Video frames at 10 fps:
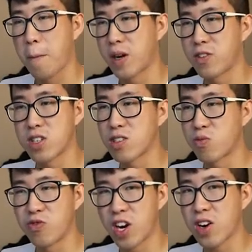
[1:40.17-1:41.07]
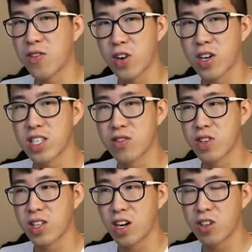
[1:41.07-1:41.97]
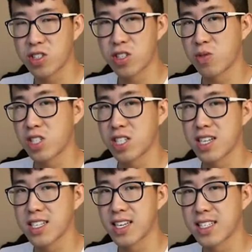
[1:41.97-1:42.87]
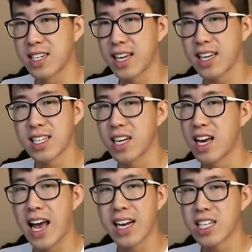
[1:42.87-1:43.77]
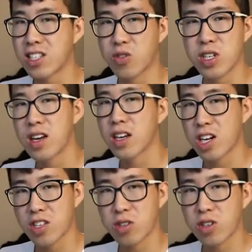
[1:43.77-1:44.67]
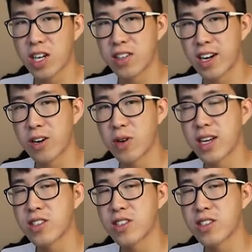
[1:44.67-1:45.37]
But if they're just very, very severely altered with GCS less than eight, any secretion that can also go down their airway.